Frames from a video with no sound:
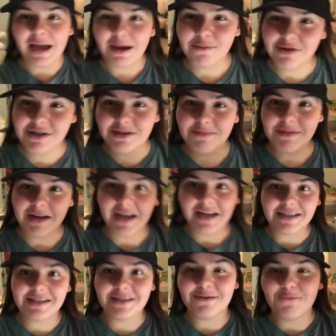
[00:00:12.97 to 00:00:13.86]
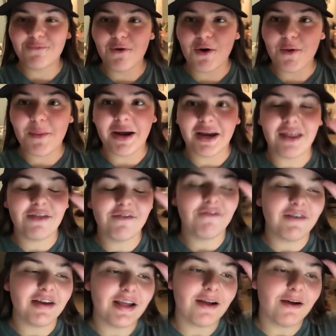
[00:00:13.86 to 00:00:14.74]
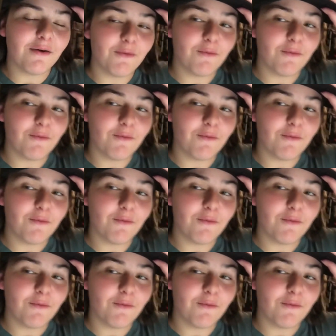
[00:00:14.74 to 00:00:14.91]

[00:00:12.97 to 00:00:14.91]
Hey, what's up, guys? And welcome back to the video.